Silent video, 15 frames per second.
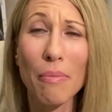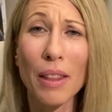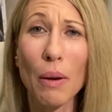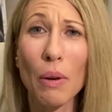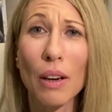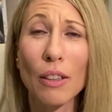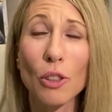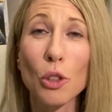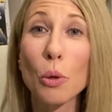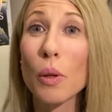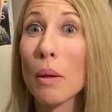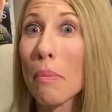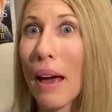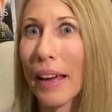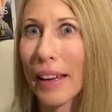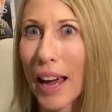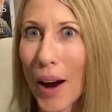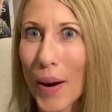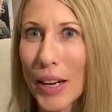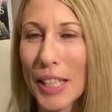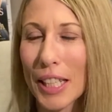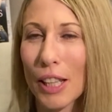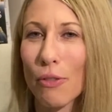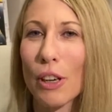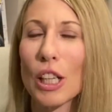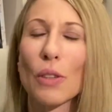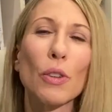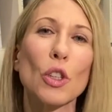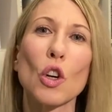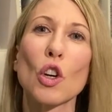They were two of the main characters in The
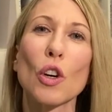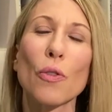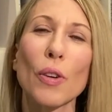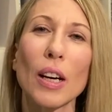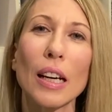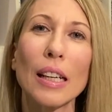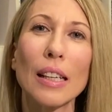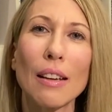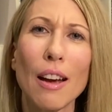French Photographer.